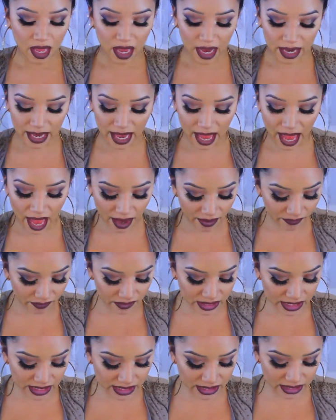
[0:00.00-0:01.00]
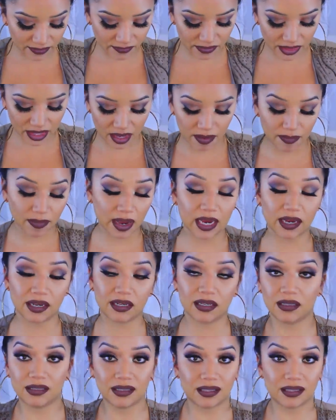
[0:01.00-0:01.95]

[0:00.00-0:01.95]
I have six of them. I